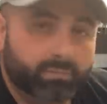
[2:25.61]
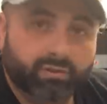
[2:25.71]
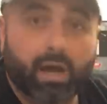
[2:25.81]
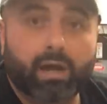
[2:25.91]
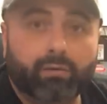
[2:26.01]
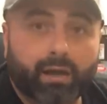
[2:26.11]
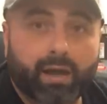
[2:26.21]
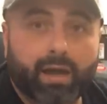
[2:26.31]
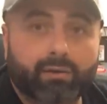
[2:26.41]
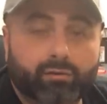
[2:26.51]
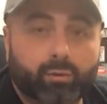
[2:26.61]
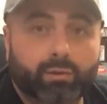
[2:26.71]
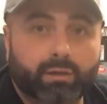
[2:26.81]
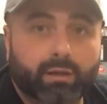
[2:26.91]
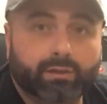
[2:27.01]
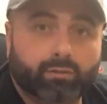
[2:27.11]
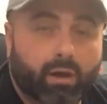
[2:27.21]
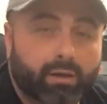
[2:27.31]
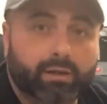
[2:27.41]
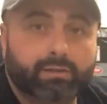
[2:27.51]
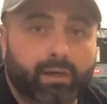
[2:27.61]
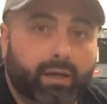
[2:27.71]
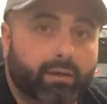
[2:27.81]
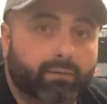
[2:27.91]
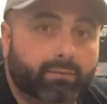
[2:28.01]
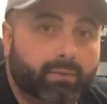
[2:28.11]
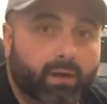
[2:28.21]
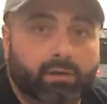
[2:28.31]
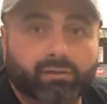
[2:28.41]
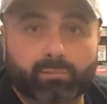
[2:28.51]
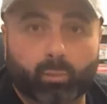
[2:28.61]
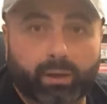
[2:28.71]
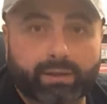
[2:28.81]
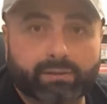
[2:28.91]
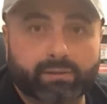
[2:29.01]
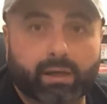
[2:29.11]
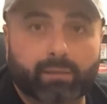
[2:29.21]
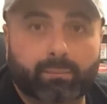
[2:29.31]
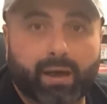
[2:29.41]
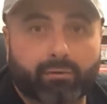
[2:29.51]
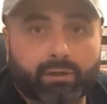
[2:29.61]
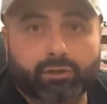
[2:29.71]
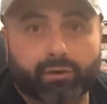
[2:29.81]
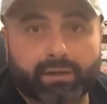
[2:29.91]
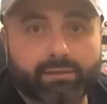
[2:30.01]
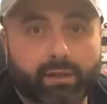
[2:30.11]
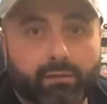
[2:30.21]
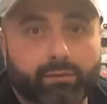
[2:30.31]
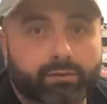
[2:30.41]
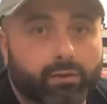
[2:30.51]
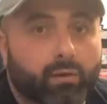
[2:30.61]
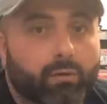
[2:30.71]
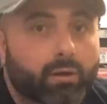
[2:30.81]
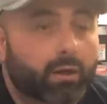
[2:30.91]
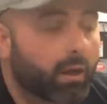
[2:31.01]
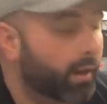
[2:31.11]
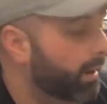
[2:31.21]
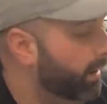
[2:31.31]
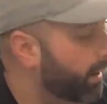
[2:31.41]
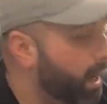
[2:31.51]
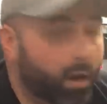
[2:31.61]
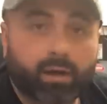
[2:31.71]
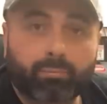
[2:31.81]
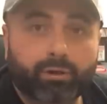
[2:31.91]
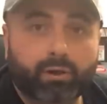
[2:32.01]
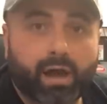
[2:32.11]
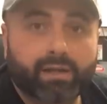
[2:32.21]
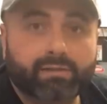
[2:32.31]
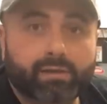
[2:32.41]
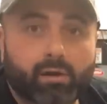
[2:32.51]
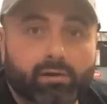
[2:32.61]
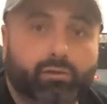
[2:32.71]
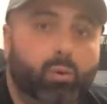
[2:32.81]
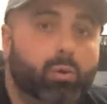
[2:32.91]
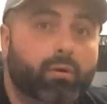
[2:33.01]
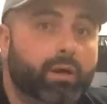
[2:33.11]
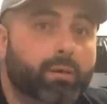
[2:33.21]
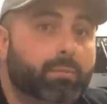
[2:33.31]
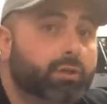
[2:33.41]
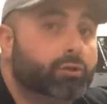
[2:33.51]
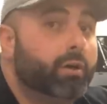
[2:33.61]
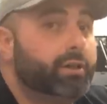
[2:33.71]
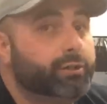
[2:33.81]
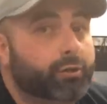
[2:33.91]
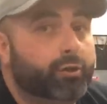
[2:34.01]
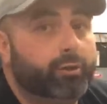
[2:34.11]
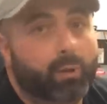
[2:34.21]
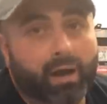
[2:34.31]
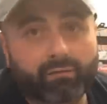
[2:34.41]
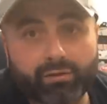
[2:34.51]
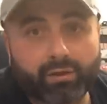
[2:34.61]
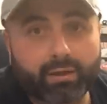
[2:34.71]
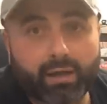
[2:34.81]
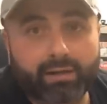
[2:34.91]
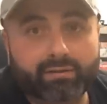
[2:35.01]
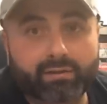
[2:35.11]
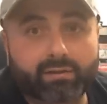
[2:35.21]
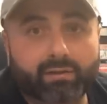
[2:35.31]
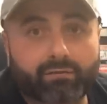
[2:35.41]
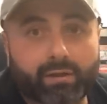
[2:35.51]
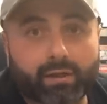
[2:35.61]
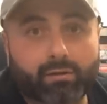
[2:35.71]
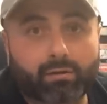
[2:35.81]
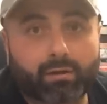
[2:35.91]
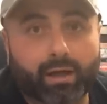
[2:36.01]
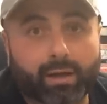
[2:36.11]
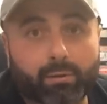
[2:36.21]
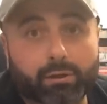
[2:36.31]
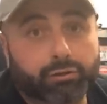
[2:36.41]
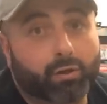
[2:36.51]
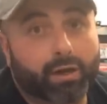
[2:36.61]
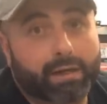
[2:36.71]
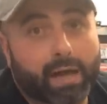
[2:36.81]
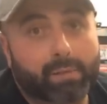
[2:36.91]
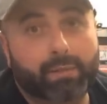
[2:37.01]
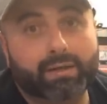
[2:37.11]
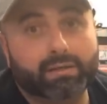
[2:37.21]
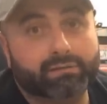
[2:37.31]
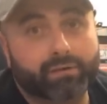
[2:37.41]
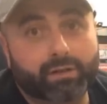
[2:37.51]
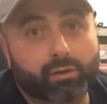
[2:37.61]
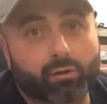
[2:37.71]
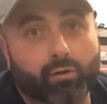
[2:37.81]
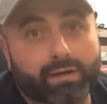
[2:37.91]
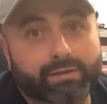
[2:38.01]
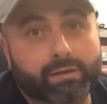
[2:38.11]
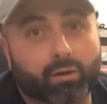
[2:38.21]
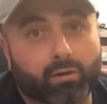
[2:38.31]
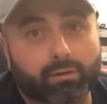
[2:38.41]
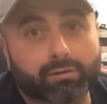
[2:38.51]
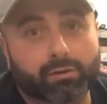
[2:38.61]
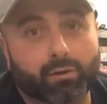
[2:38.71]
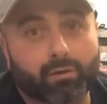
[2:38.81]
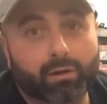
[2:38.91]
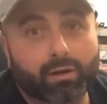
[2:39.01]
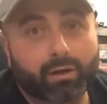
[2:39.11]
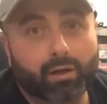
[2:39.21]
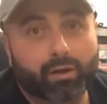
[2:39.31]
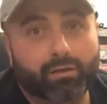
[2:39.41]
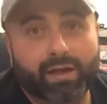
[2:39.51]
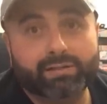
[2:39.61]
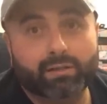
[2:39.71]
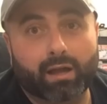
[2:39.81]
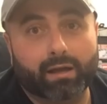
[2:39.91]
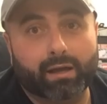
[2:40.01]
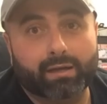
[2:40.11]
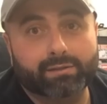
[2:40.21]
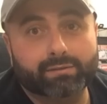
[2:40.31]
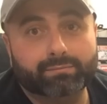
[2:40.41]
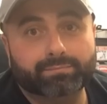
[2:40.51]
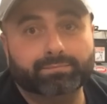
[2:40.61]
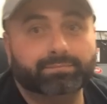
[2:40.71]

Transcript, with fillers: the soldering I had to do with the electronics and the custom weights and battery tray extender. So I'm going to bring you guys in on a tour and I'm going to try and show you everything that I did to the vehicle and I'm going to try and not make this video crazy long. So Thanks a lot, guys.